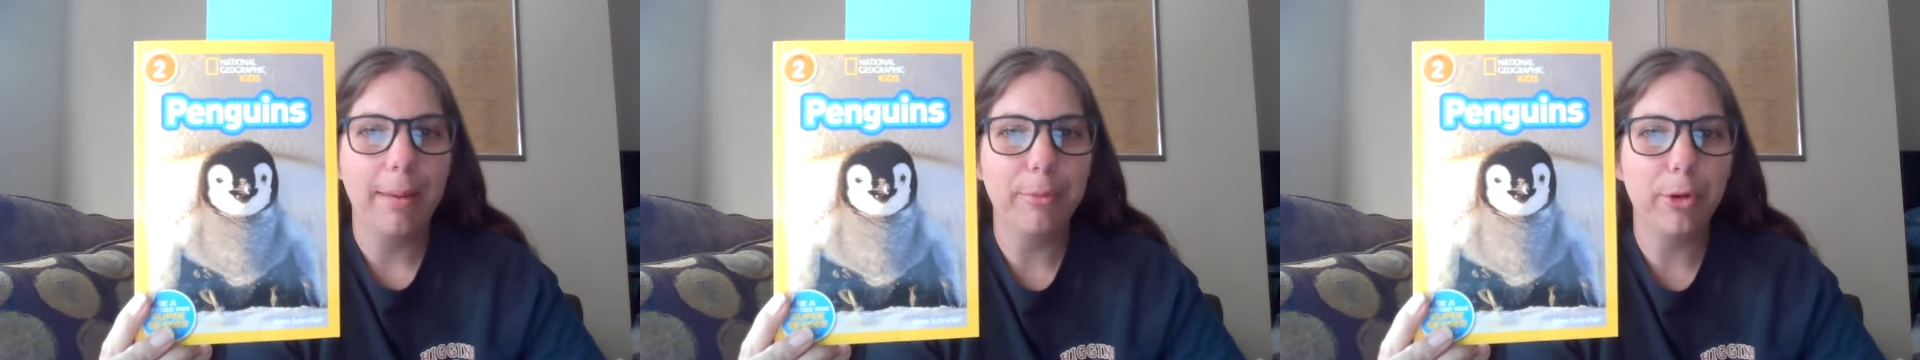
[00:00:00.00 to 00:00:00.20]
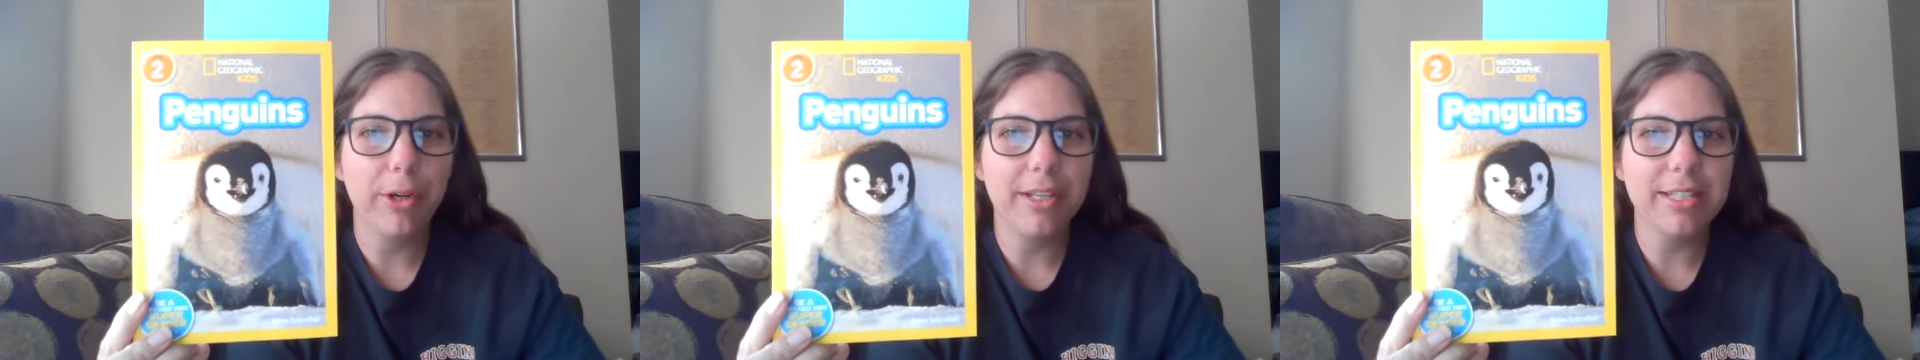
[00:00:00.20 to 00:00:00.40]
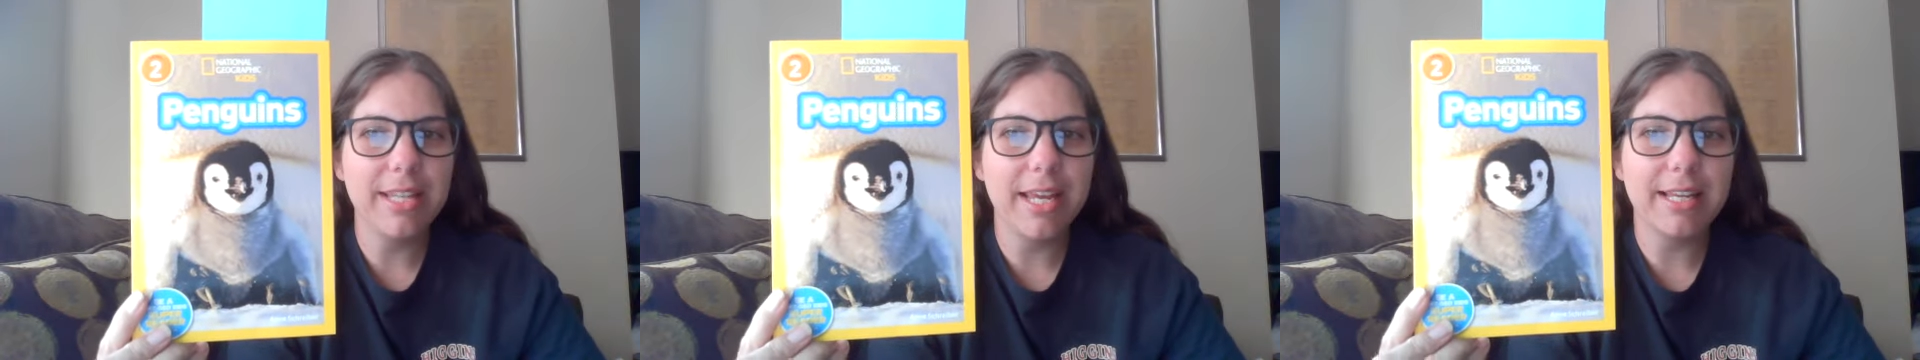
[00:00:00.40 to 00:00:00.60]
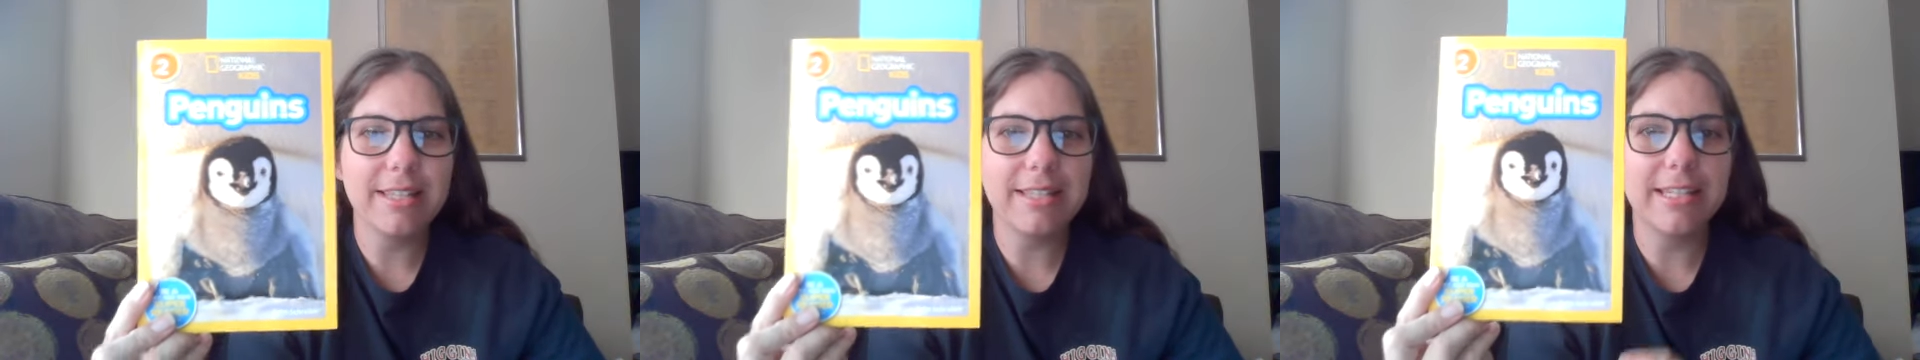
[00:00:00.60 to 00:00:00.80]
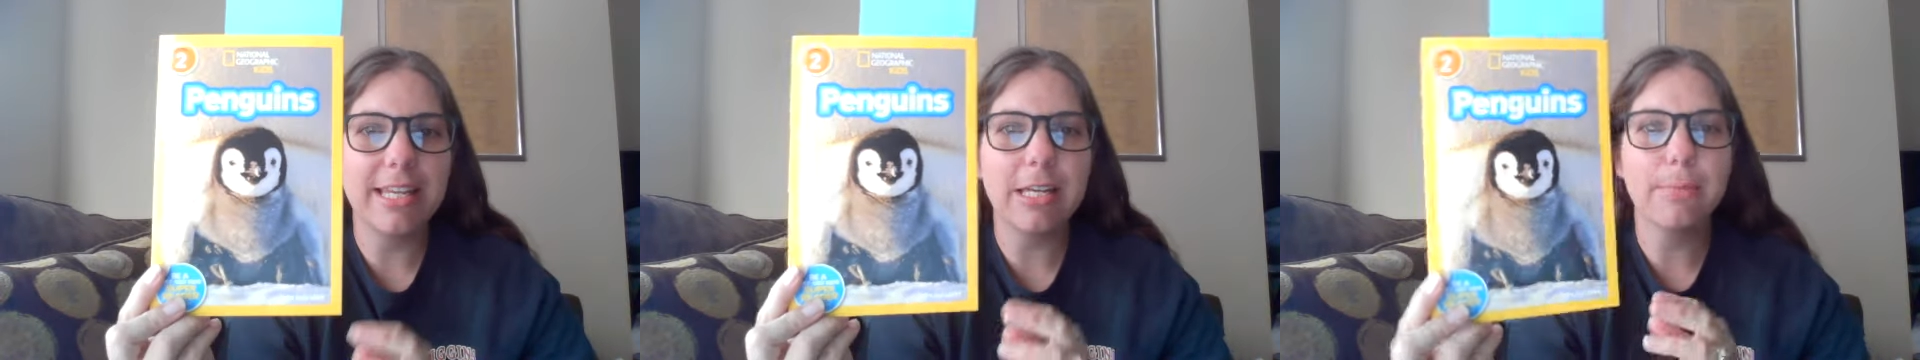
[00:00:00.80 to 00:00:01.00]
I'm going to take a
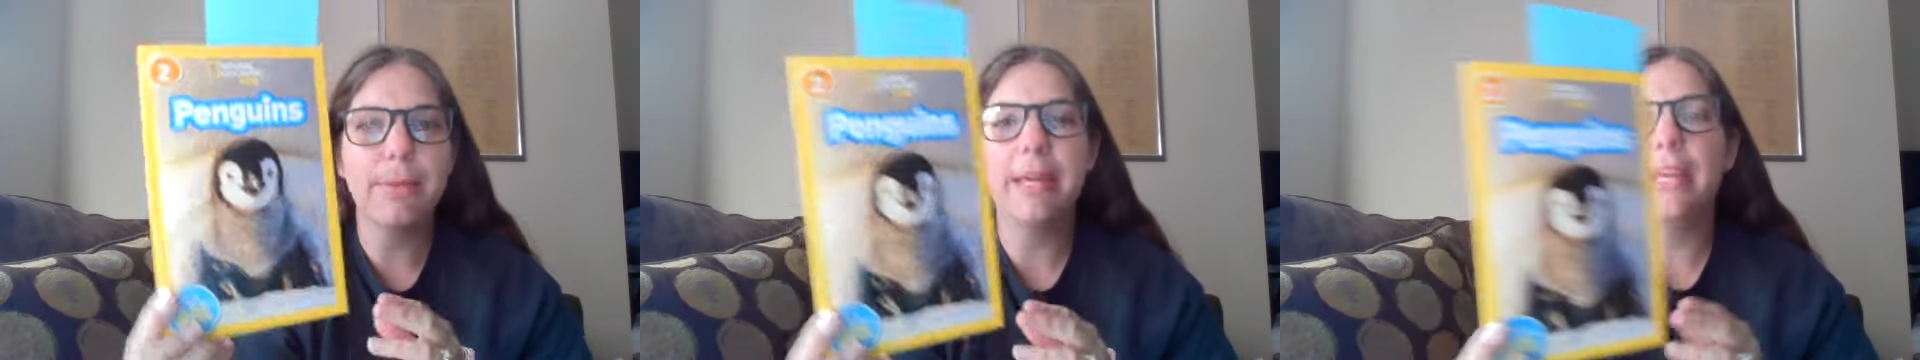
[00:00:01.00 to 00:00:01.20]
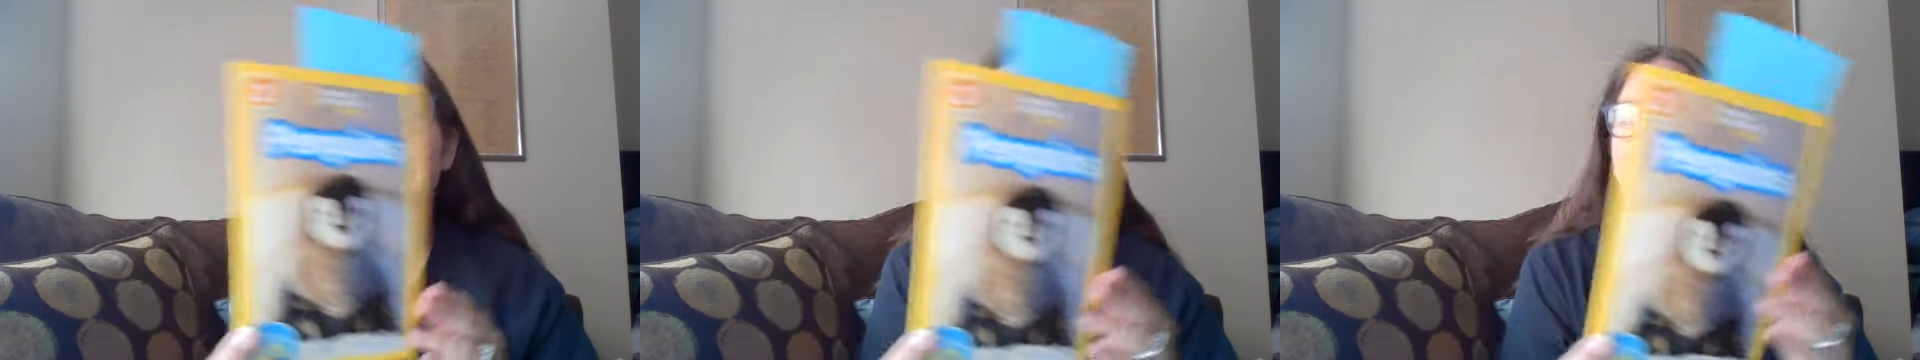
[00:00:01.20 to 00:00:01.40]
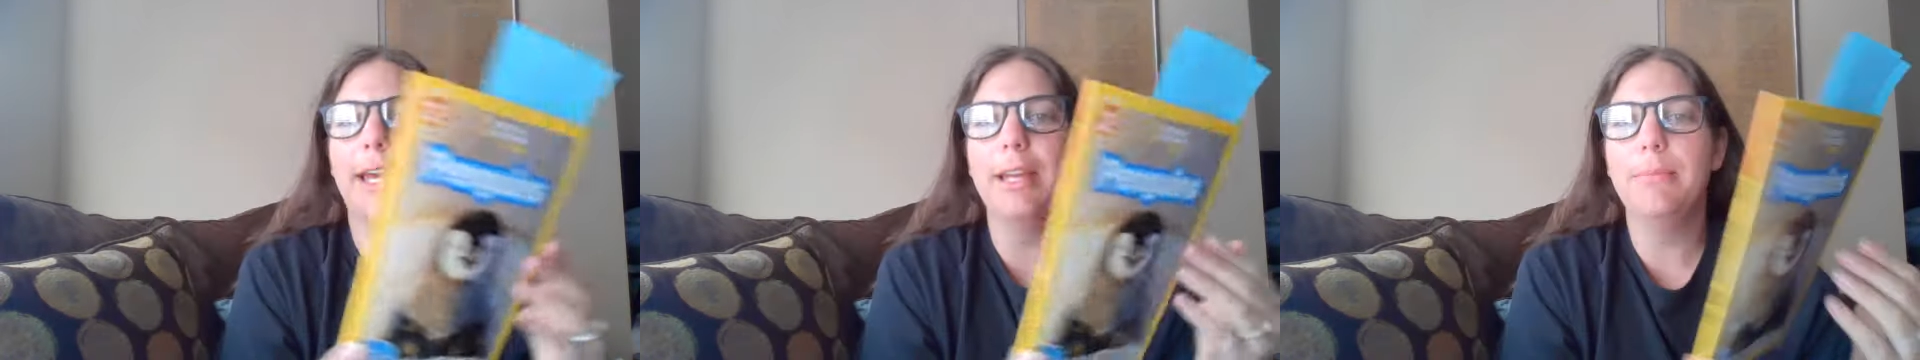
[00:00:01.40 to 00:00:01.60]
sneak peek